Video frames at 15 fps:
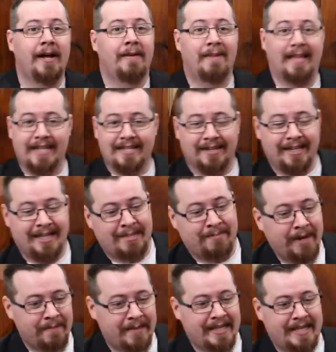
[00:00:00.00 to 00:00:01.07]
But there's like
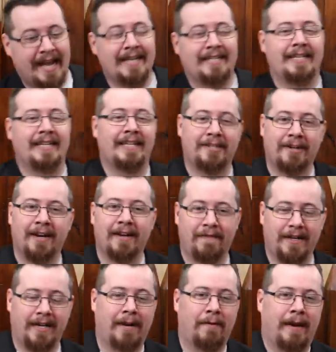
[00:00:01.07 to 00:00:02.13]
experimentation and they're trying to
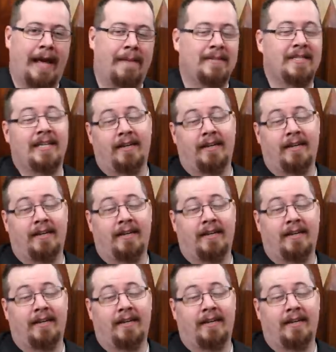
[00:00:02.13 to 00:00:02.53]
figure out what happens,